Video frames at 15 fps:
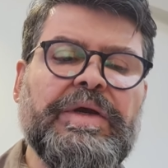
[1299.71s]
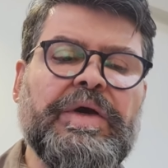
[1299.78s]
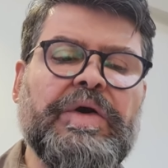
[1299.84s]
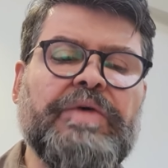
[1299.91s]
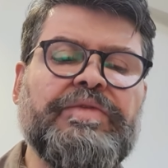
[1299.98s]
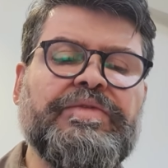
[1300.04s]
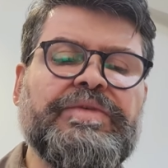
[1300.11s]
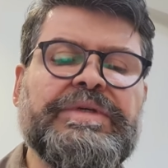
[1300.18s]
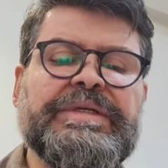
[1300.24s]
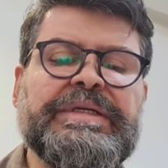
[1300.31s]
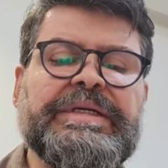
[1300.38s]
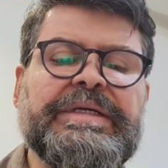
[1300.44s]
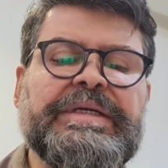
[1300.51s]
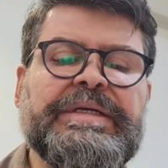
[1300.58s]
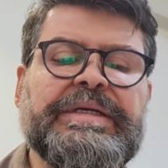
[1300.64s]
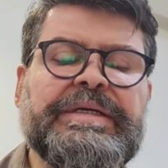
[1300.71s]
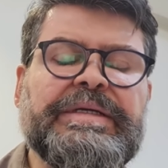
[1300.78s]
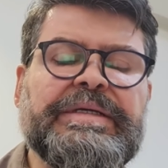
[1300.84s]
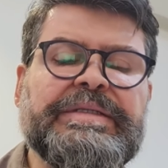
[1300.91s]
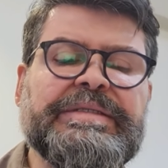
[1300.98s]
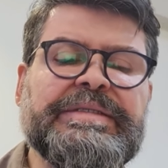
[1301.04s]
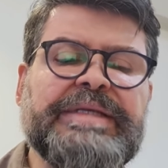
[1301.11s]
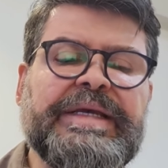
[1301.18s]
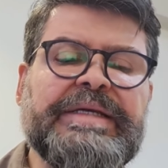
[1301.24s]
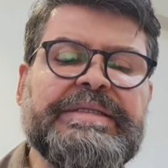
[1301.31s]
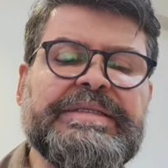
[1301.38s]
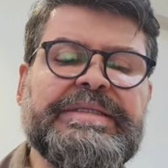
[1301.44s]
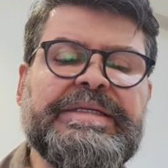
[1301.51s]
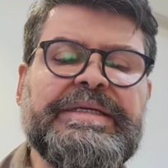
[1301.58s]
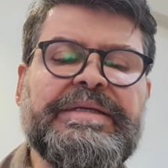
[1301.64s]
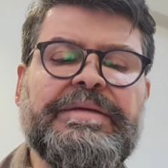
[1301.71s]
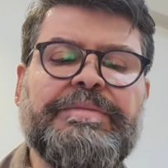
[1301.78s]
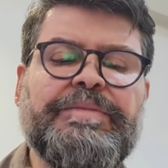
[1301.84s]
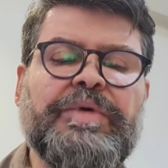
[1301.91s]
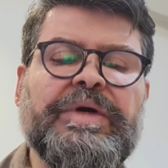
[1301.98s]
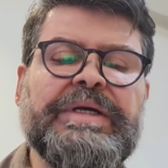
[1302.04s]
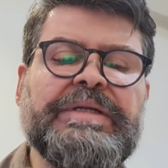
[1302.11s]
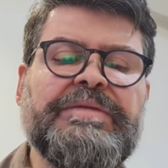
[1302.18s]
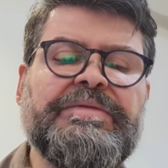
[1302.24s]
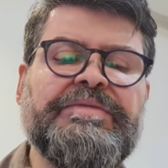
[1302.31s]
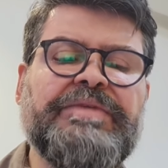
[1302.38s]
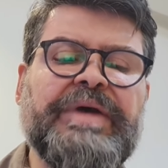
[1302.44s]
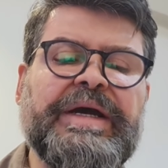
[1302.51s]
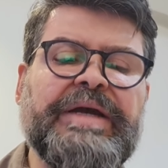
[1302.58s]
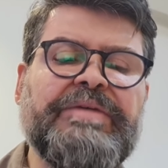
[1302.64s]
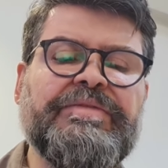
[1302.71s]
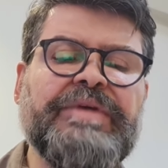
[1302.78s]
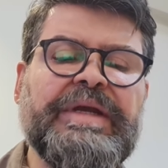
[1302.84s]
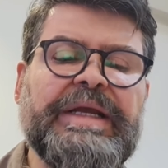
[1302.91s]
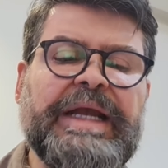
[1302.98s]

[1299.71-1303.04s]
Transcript: of 13.5